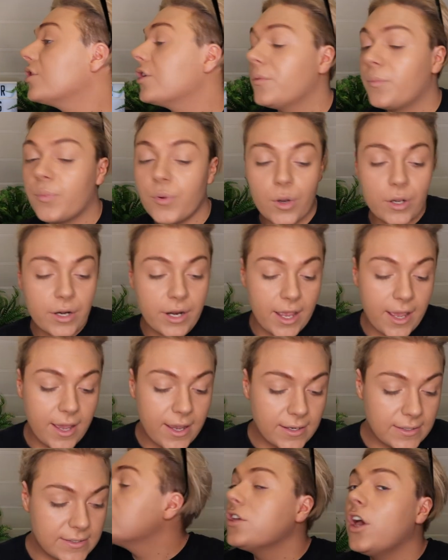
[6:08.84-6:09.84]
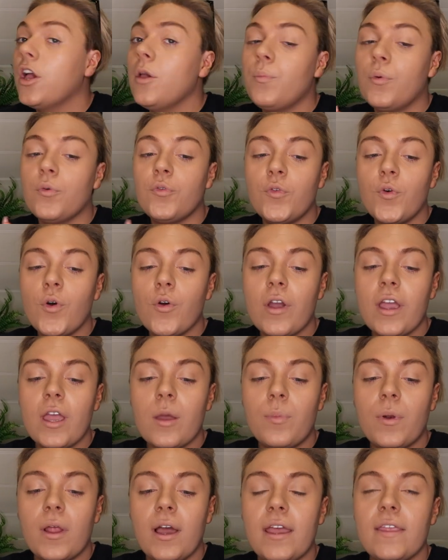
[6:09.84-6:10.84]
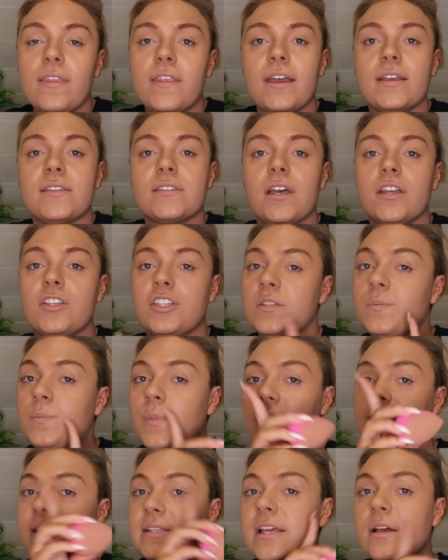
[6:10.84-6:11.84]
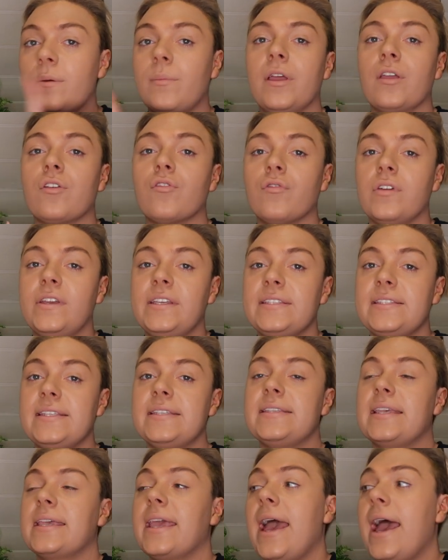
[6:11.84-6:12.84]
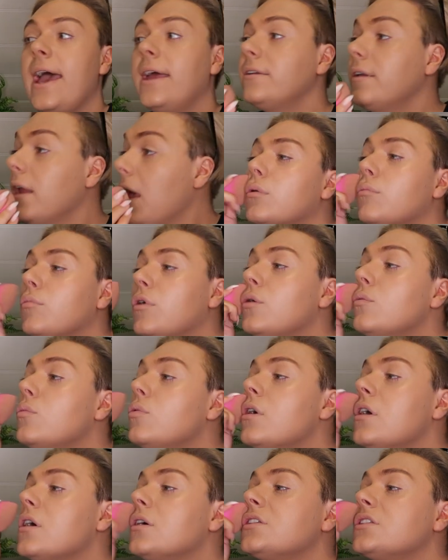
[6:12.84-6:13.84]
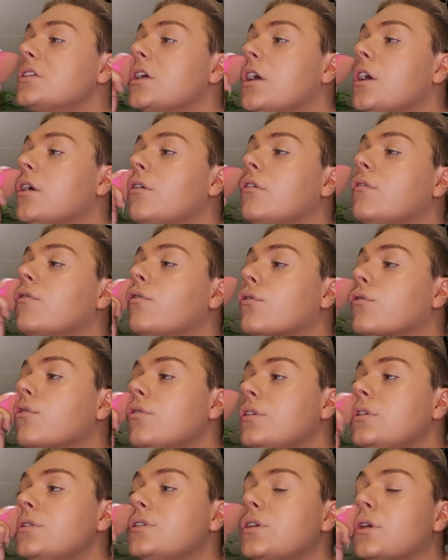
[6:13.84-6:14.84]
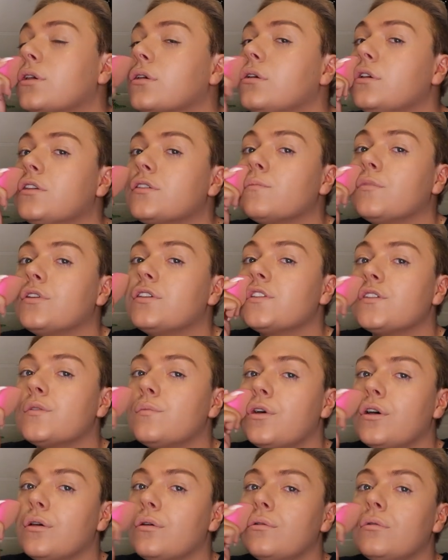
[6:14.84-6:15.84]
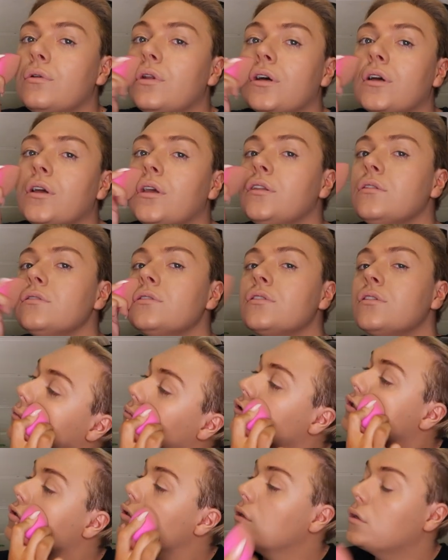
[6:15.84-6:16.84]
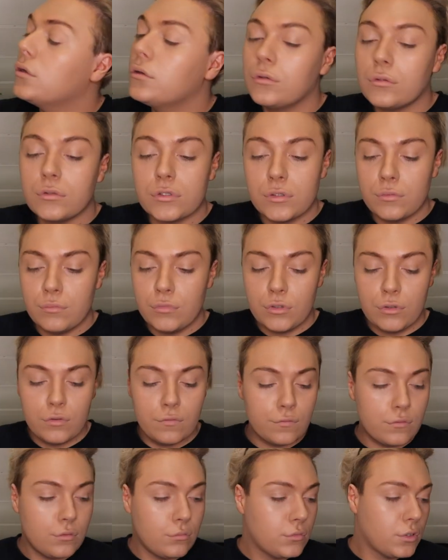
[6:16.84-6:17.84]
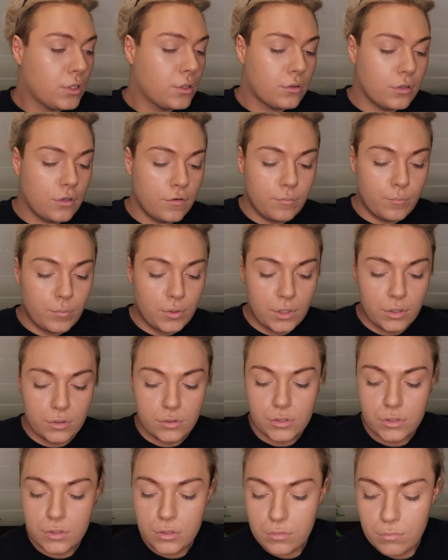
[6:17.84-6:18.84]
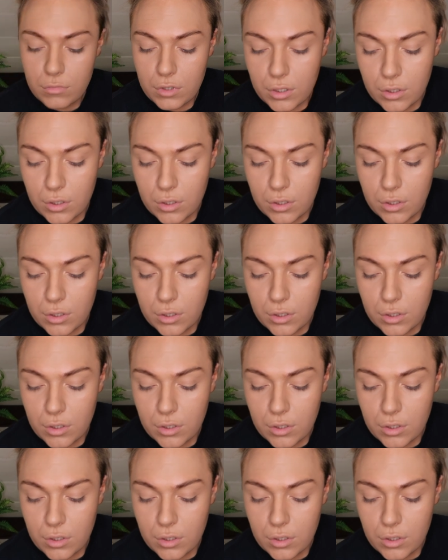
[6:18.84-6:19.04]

a good product. So before I apply this, I just blend out my creases again. But my worst area for creasing is my smile lines. I'm trying not to move them now that I've blended them